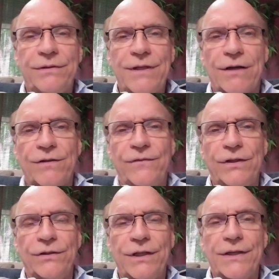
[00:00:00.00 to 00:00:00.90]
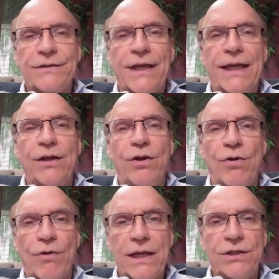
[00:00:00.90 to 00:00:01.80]
Dr. Phil does a
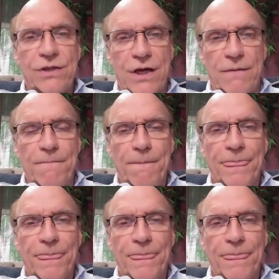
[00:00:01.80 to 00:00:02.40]
great job.